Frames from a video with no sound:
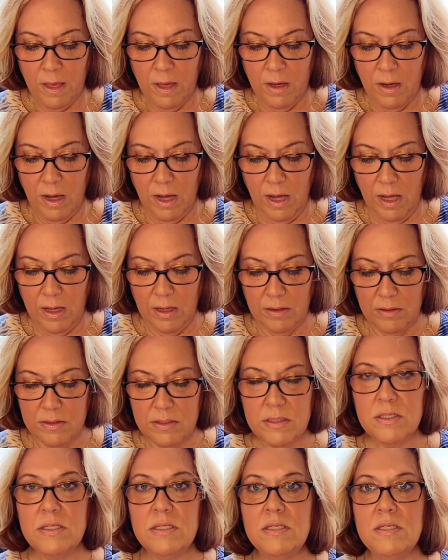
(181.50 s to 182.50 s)
Uh,
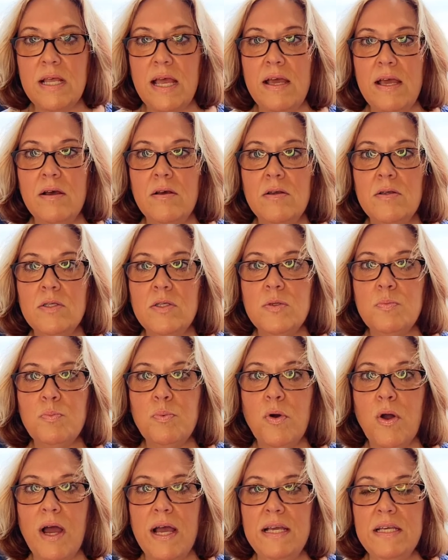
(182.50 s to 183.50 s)
sales
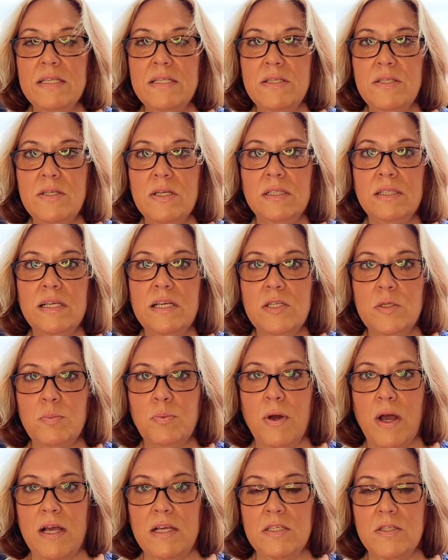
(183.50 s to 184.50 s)
price to list
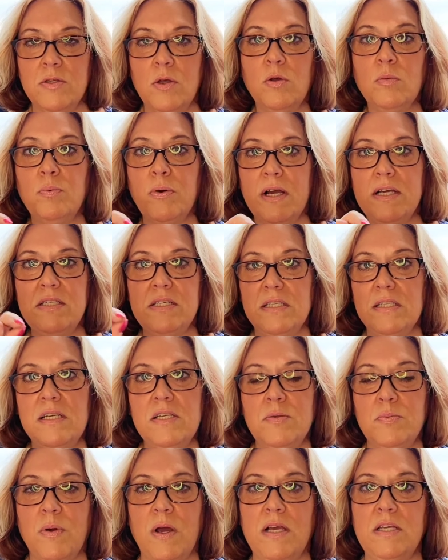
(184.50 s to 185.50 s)
price, sold price to
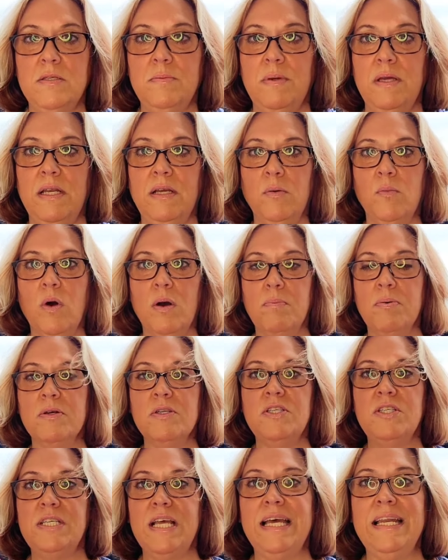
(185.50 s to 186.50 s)
list price, meaning what
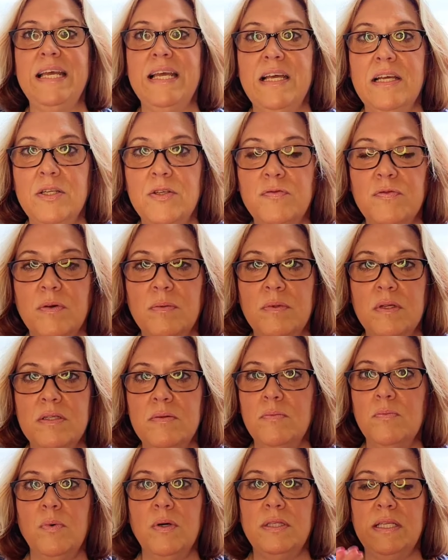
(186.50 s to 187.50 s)
percentage from the,
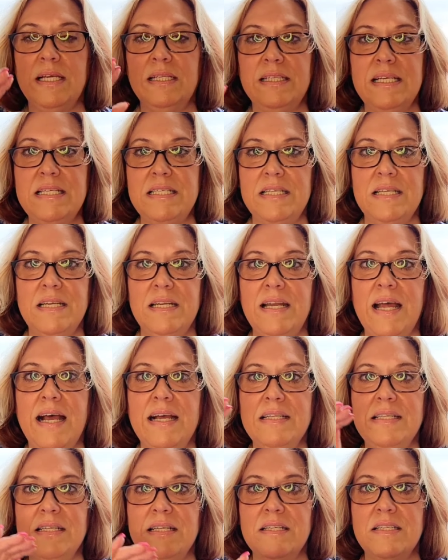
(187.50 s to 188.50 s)
what they listed it
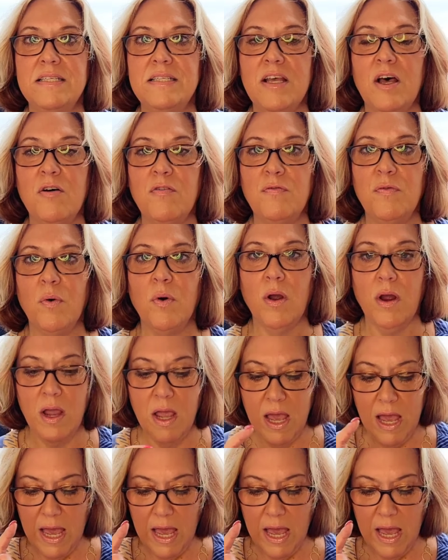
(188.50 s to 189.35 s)
at did it sell for.